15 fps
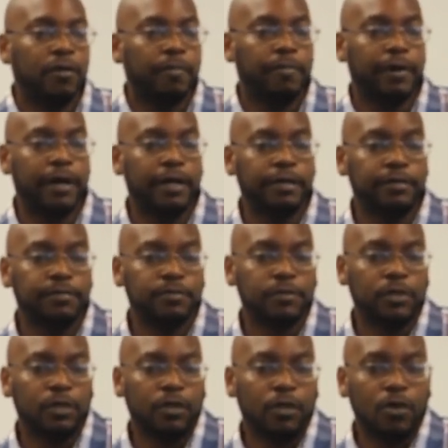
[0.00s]
but
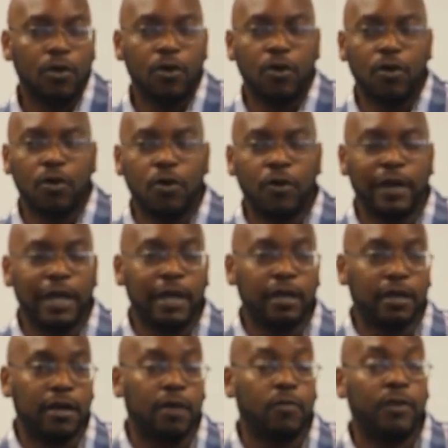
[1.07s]
on
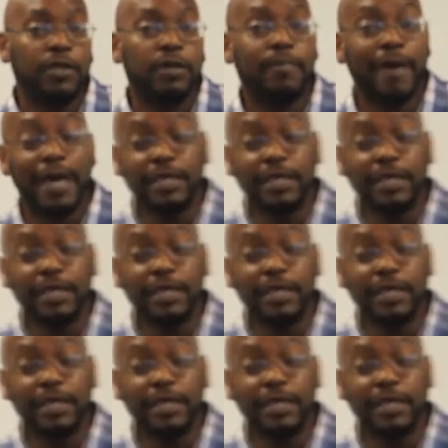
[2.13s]
income, when you pay